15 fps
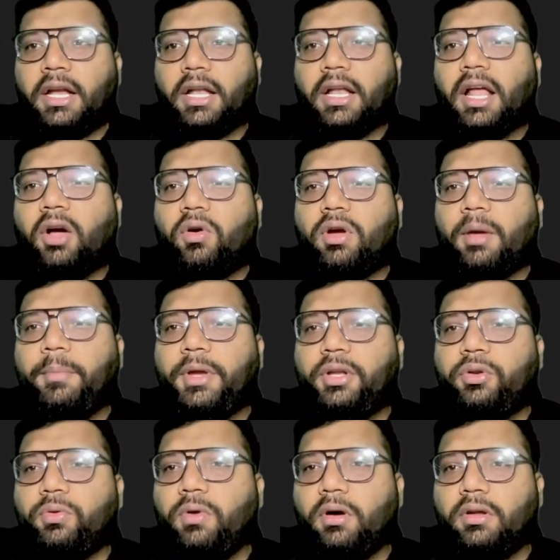Now coming
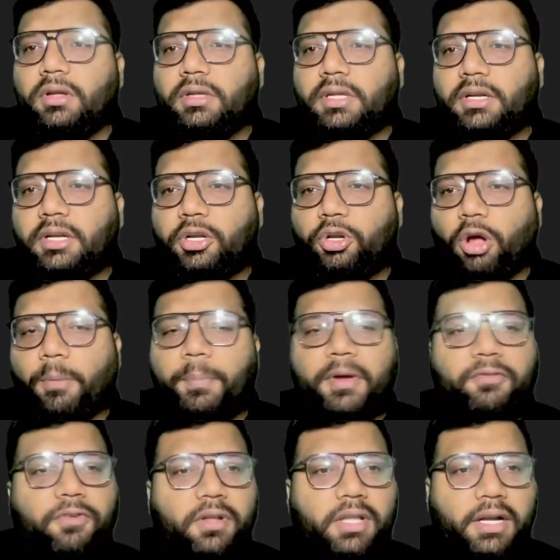to the
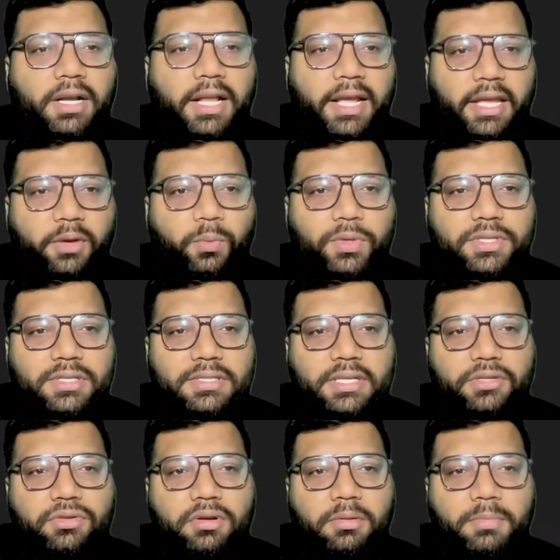topic for the day, which is
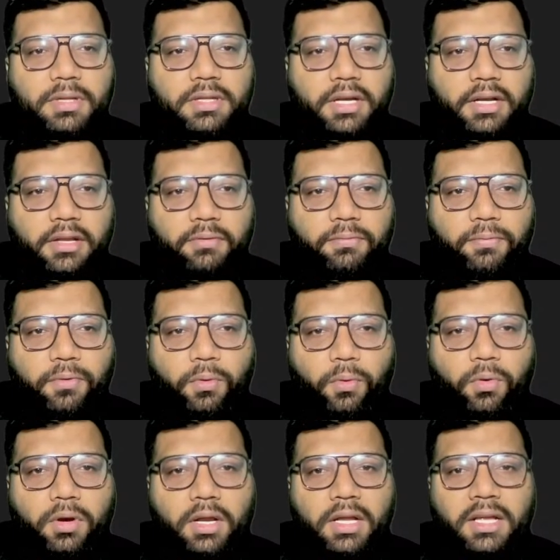section number
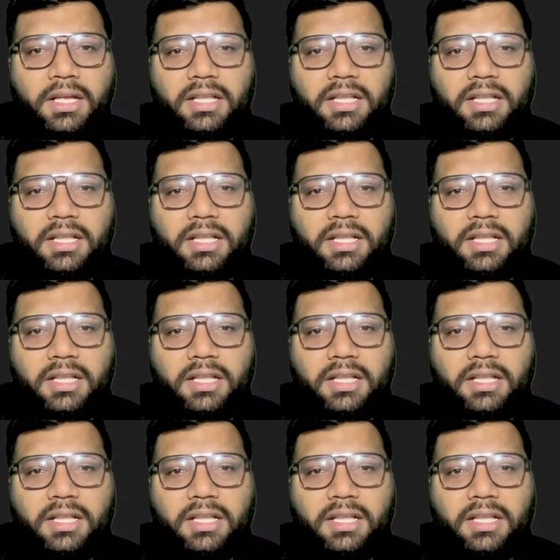34,